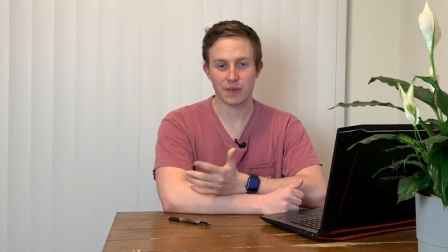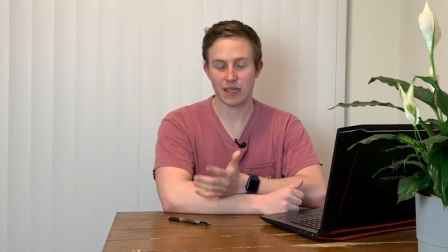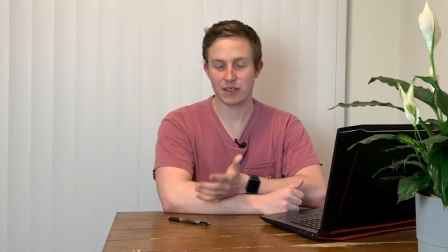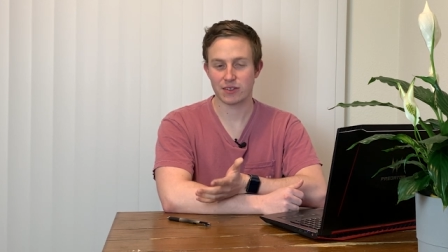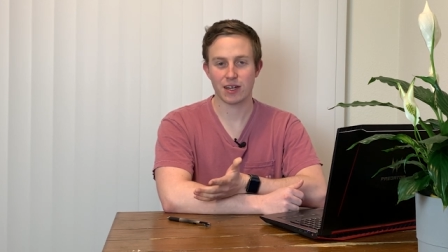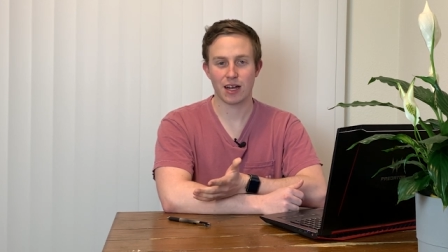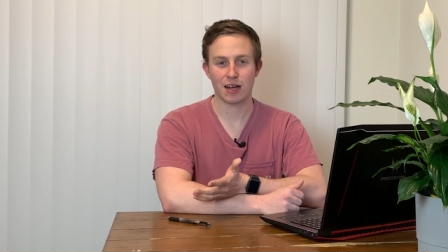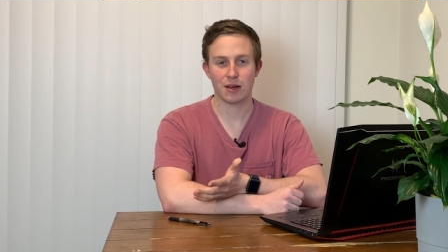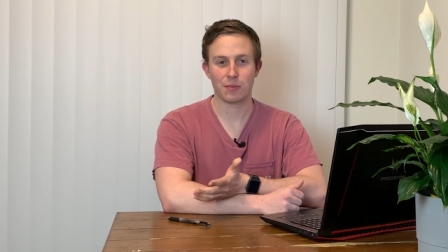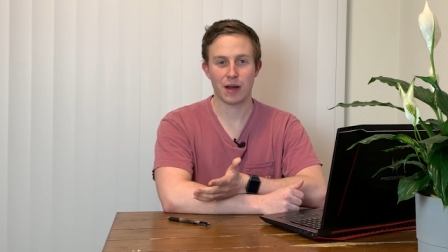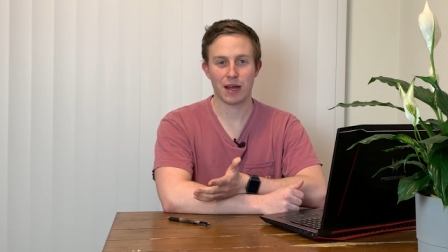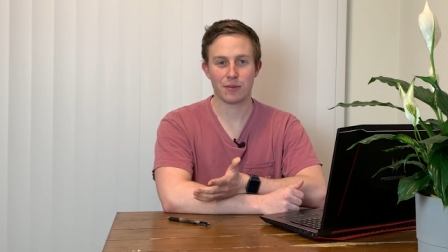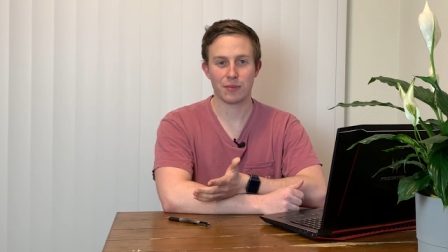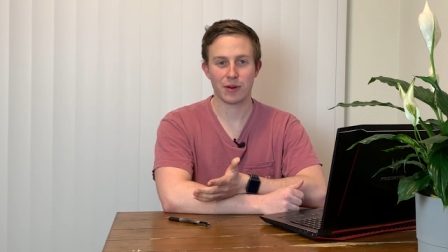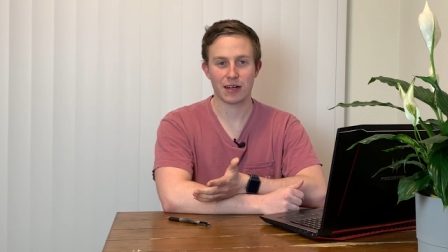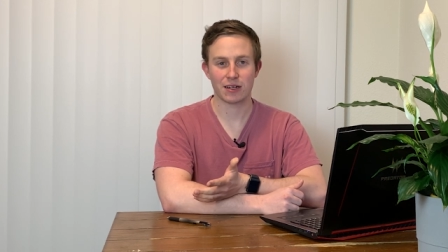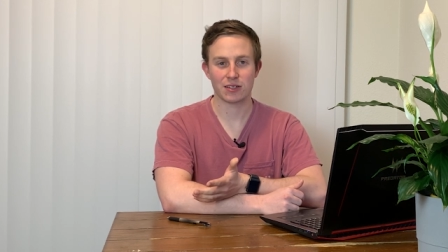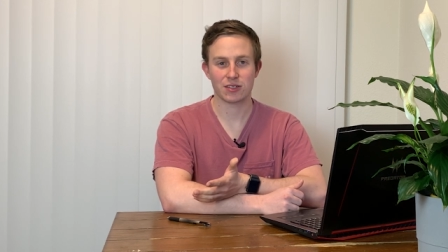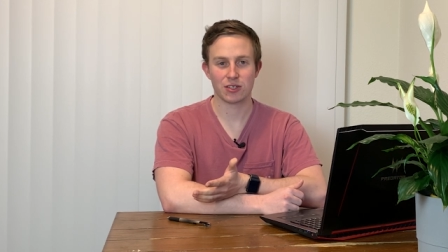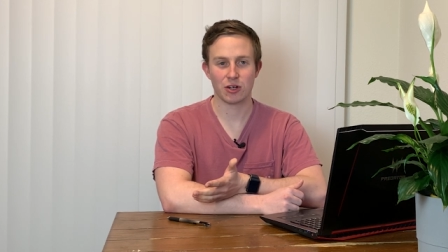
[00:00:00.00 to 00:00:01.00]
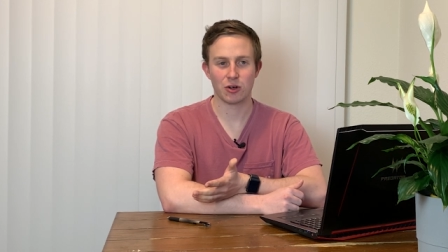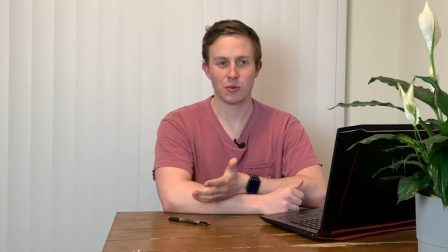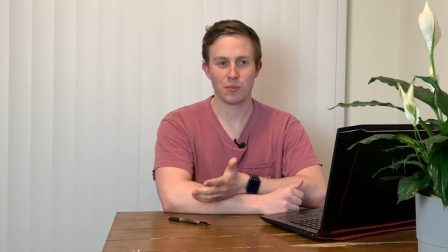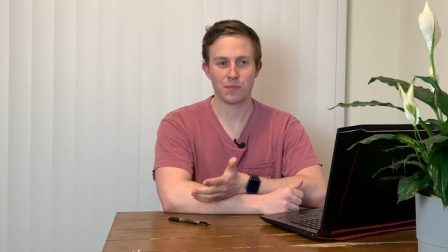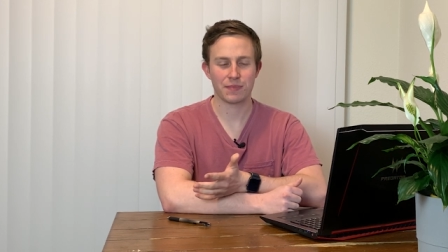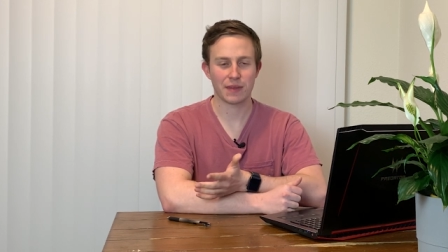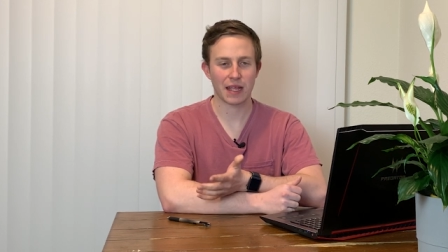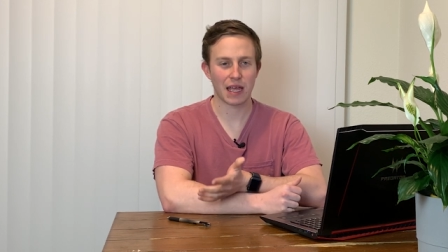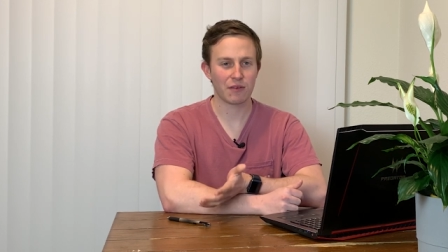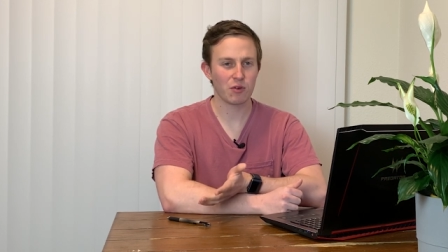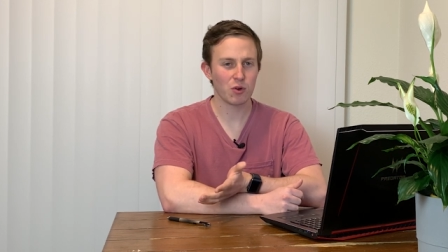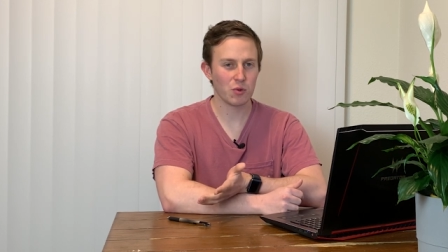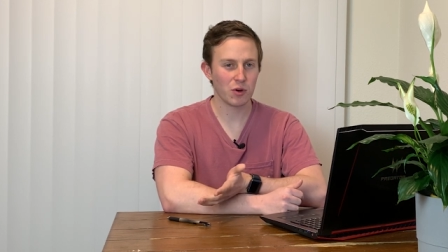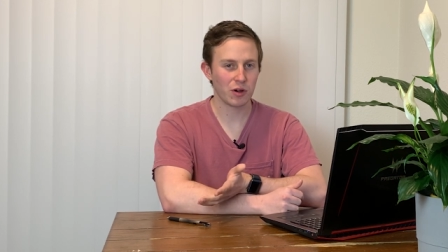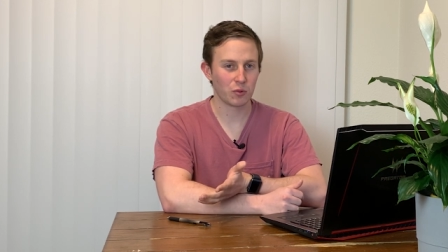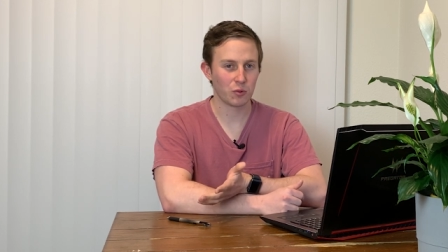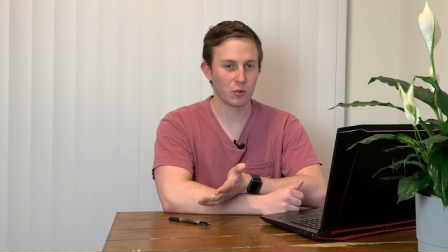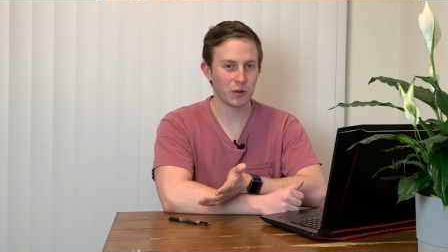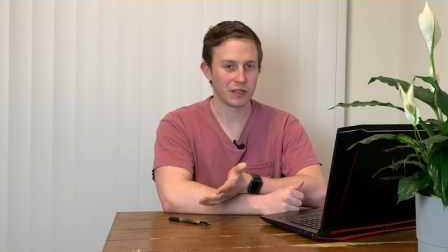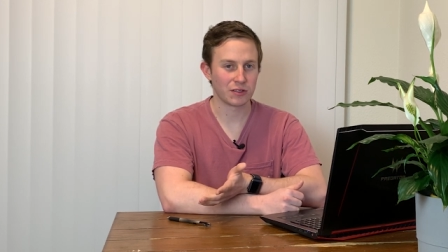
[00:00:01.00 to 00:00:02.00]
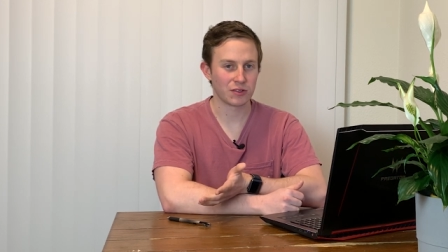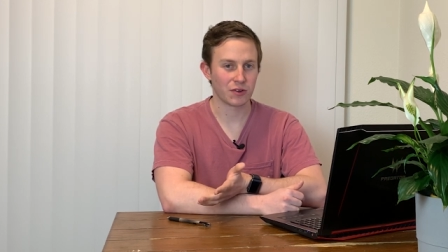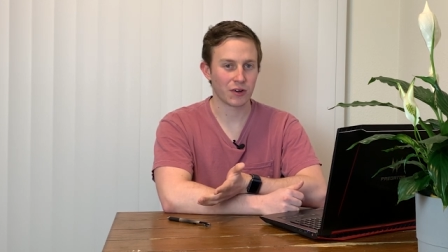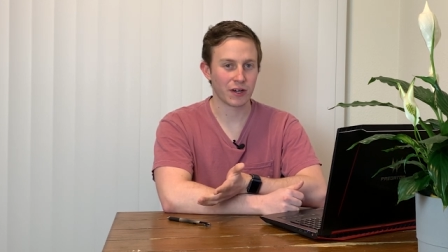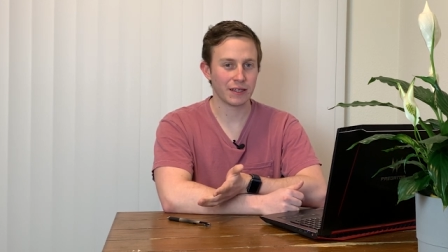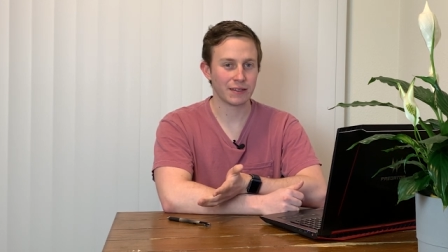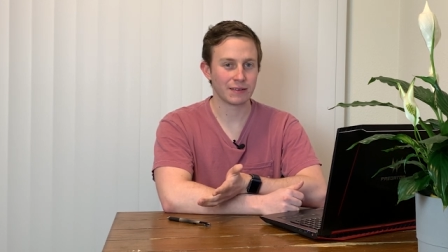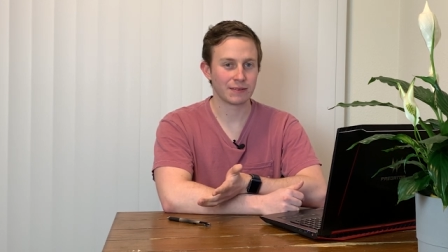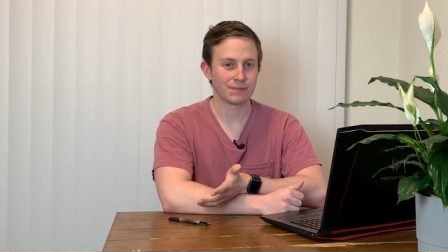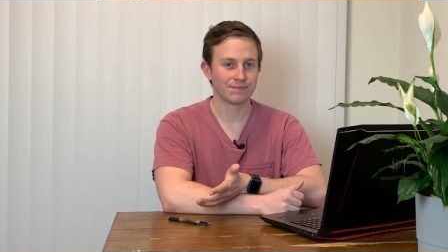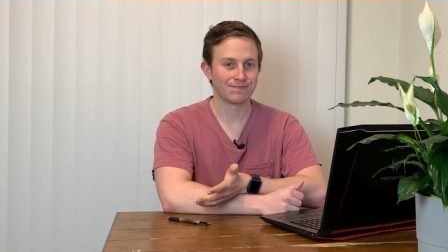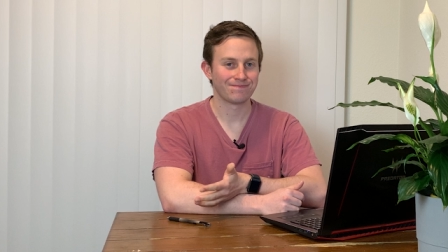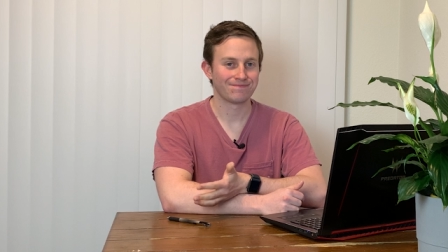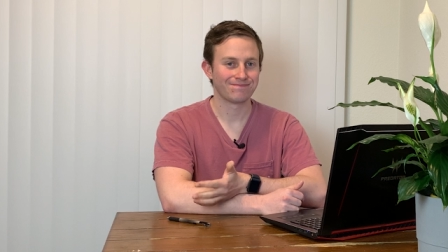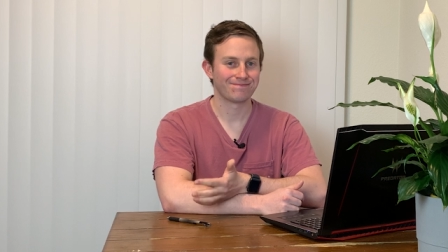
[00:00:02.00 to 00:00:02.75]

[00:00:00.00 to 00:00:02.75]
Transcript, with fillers: a stock buyback. So everyone wins, right?